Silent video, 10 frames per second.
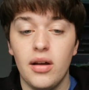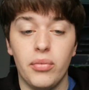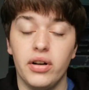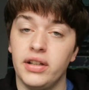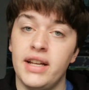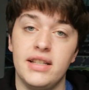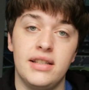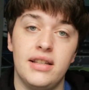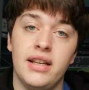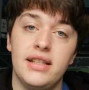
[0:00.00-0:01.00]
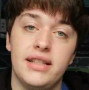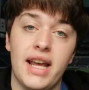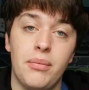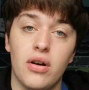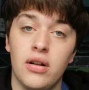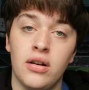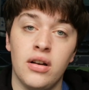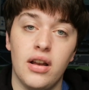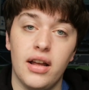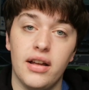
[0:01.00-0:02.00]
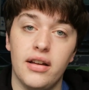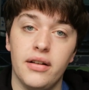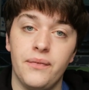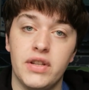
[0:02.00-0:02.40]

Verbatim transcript: but his his dead ball uh,